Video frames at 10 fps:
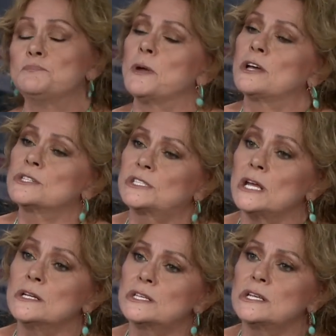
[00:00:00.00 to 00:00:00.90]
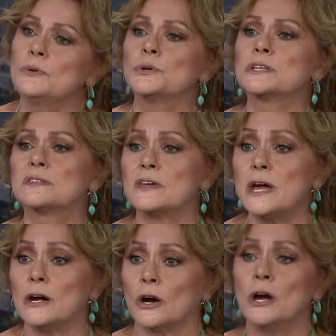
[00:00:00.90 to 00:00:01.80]
Because Tennessee was
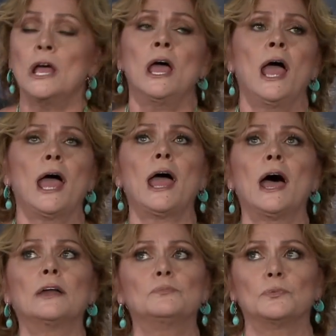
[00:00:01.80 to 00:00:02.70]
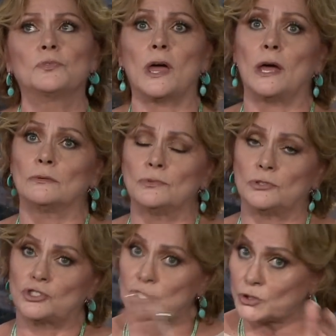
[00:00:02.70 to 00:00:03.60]
there. And
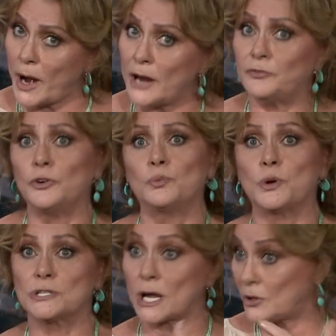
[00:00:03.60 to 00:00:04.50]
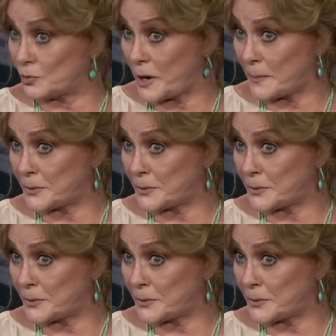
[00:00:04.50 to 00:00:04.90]
Stratford was like a rep